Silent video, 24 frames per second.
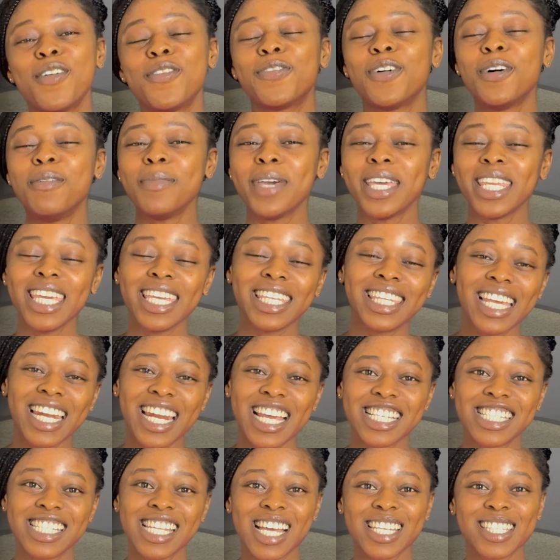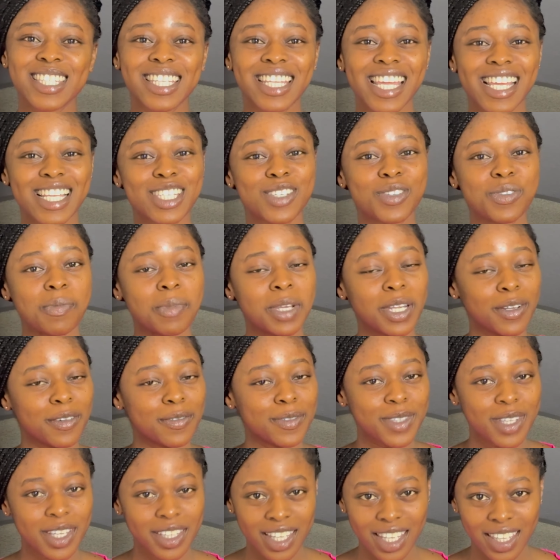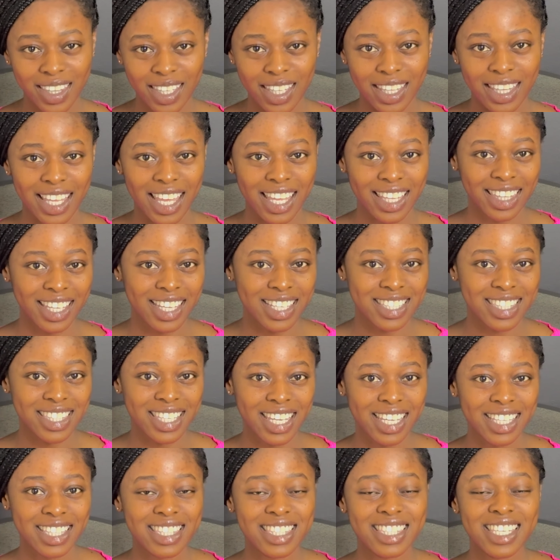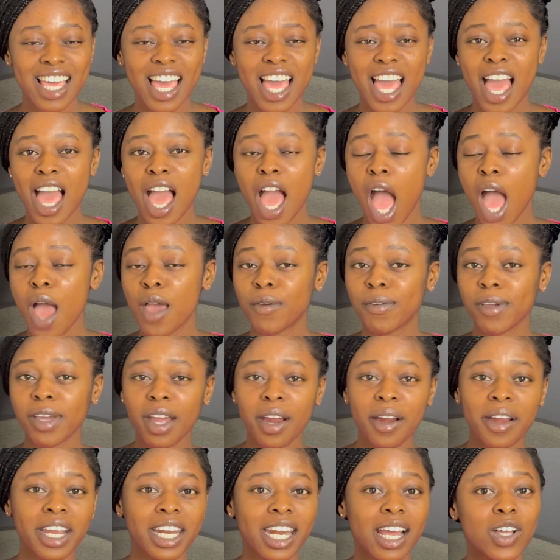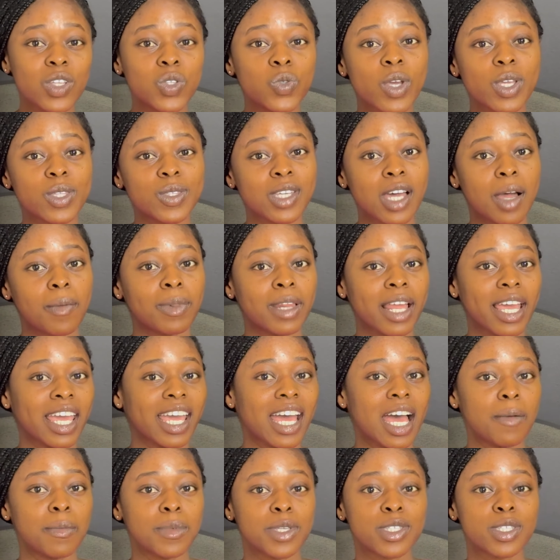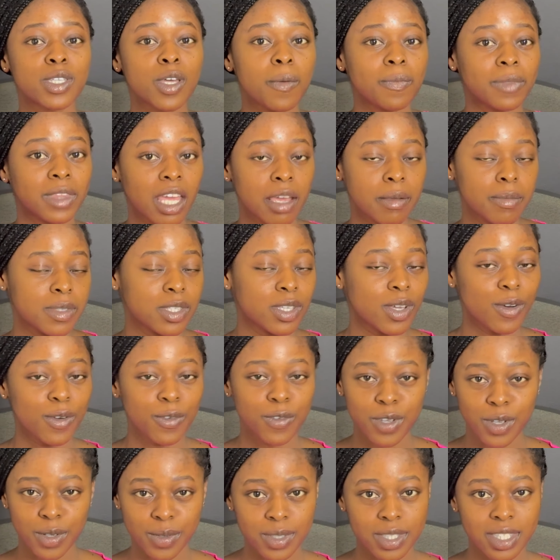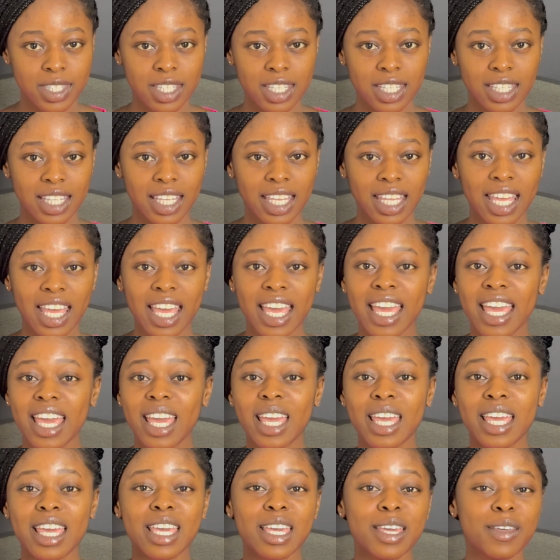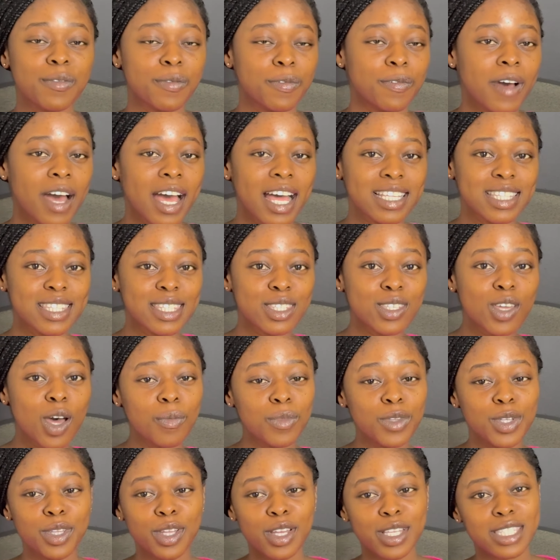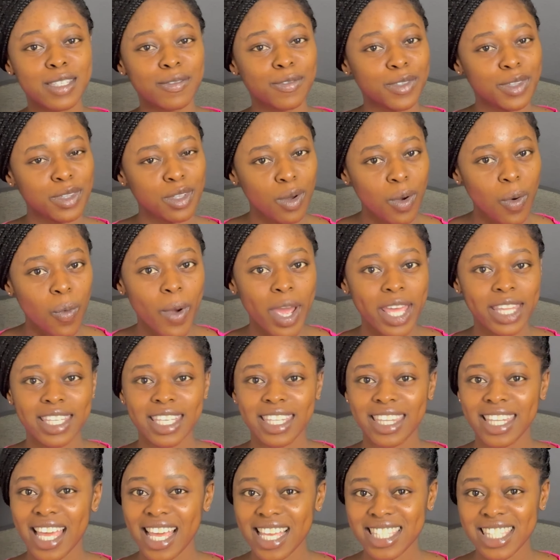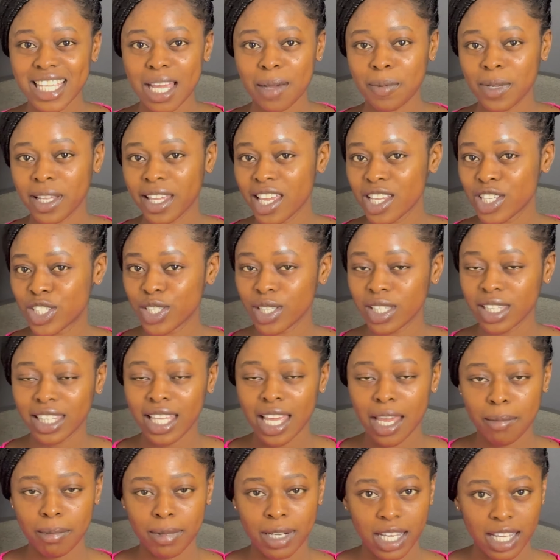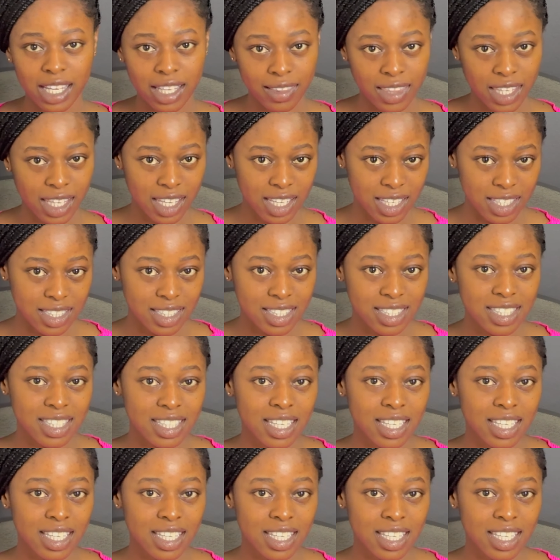For many international students dreaming of studying in the United States, figuring out when to apply can be sometimes confusing. In fact, some do not even know when the next application timeline is.